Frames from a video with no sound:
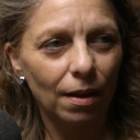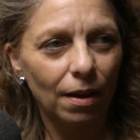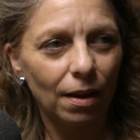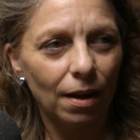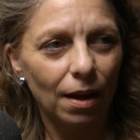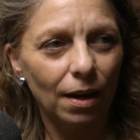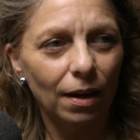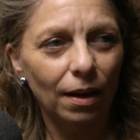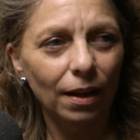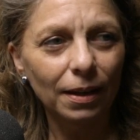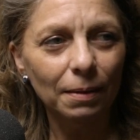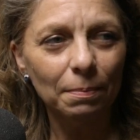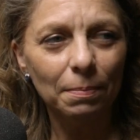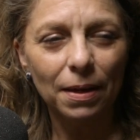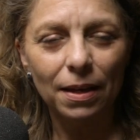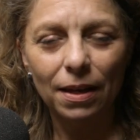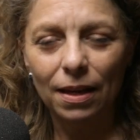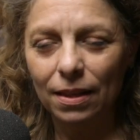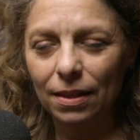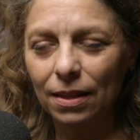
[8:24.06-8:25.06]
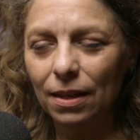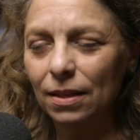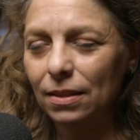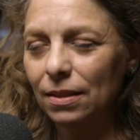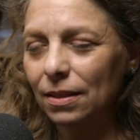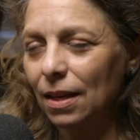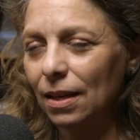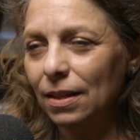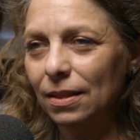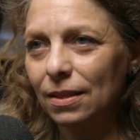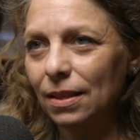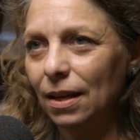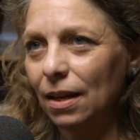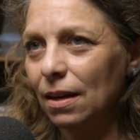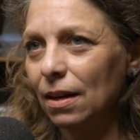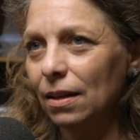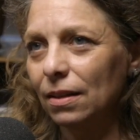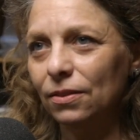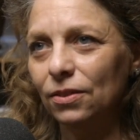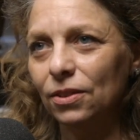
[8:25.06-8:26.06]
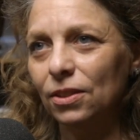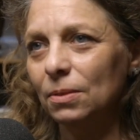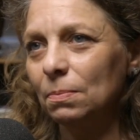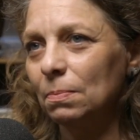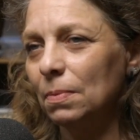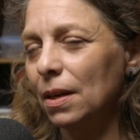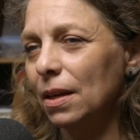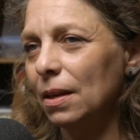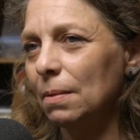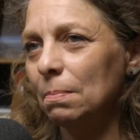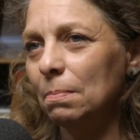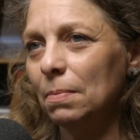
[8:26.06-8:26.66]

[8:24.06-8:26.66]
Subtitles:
It's that kind of just being